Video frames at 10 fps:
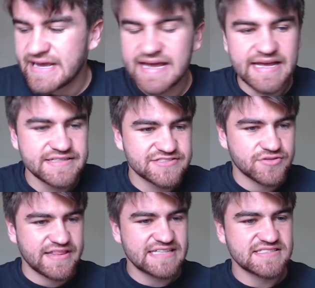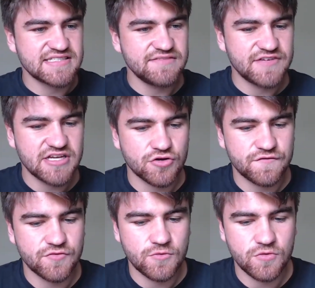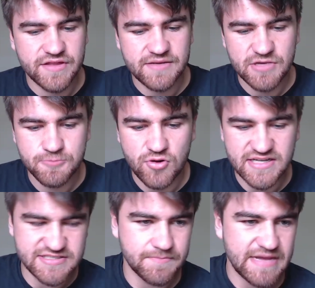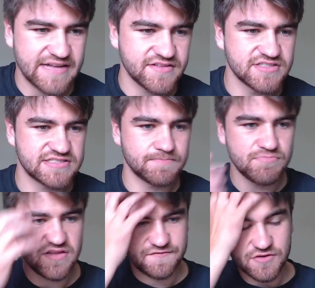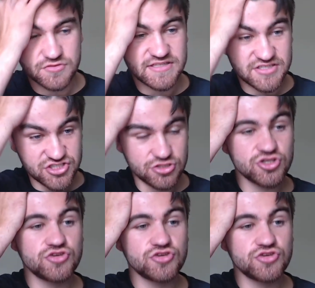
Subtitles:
And so that's the video for the Mid-Pricer Madness Midfield Edition.